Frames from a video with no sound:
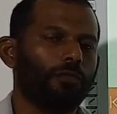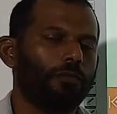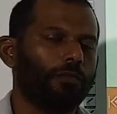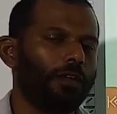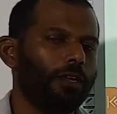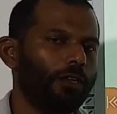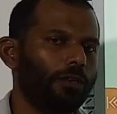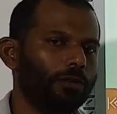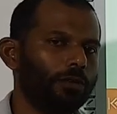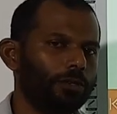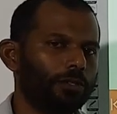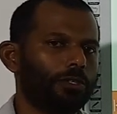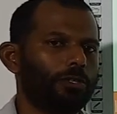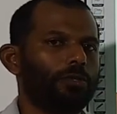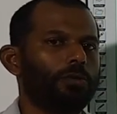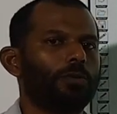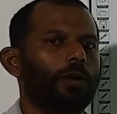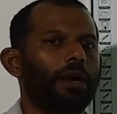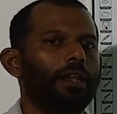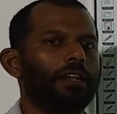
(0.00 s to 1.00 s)
we use
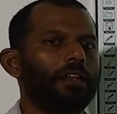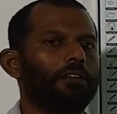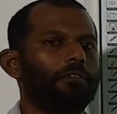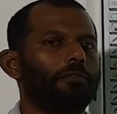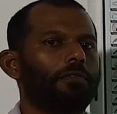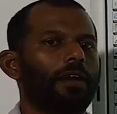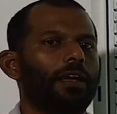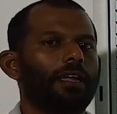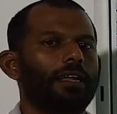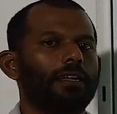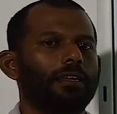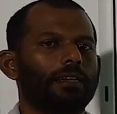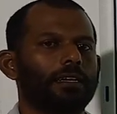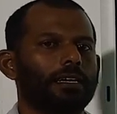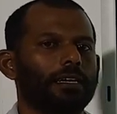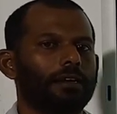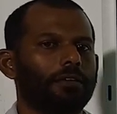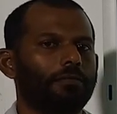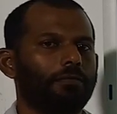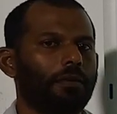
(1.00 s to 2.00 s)
to identify
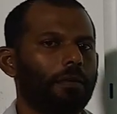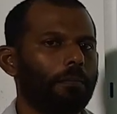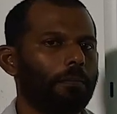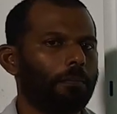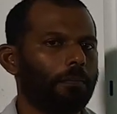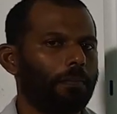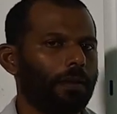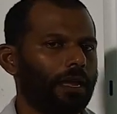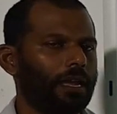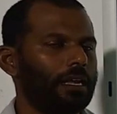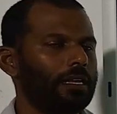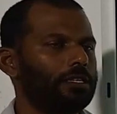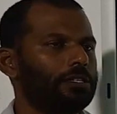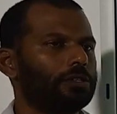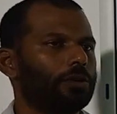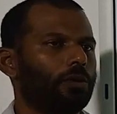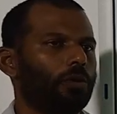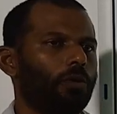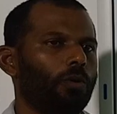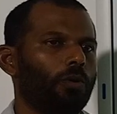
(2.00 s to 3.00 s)
a web page
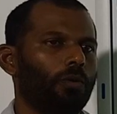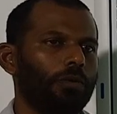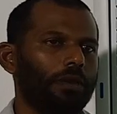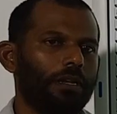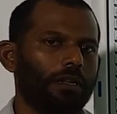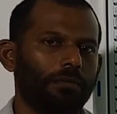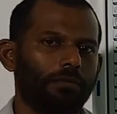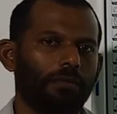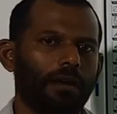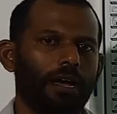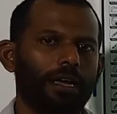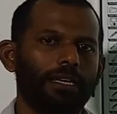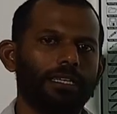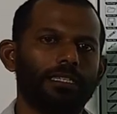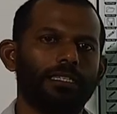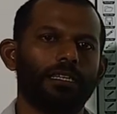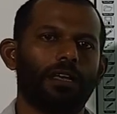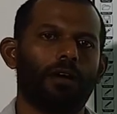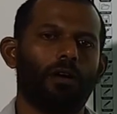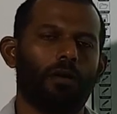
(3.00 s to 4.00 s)
or
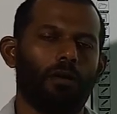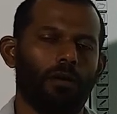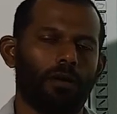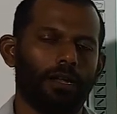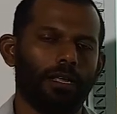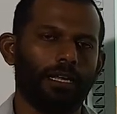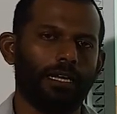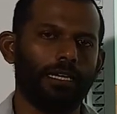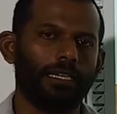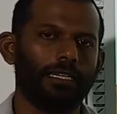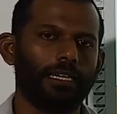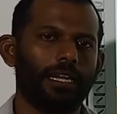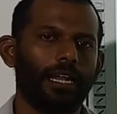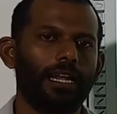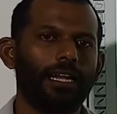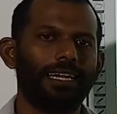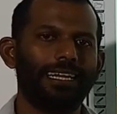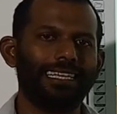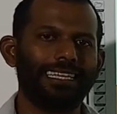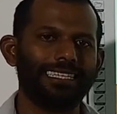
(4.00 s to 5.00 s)
device on the
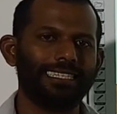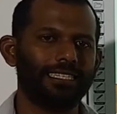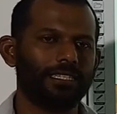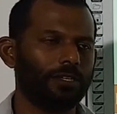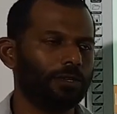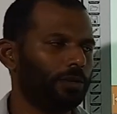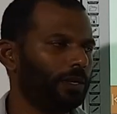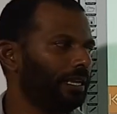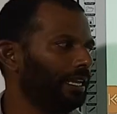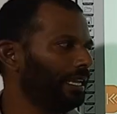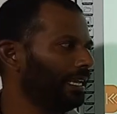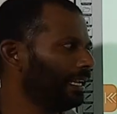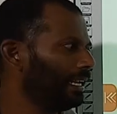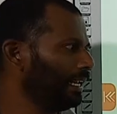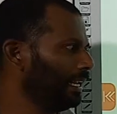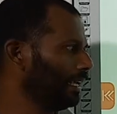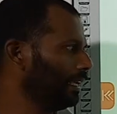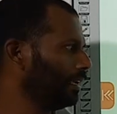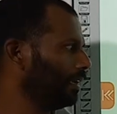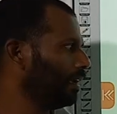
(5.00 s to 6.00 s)
internet is
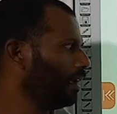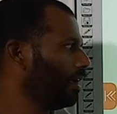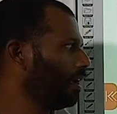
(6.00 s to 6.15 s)
uniquely.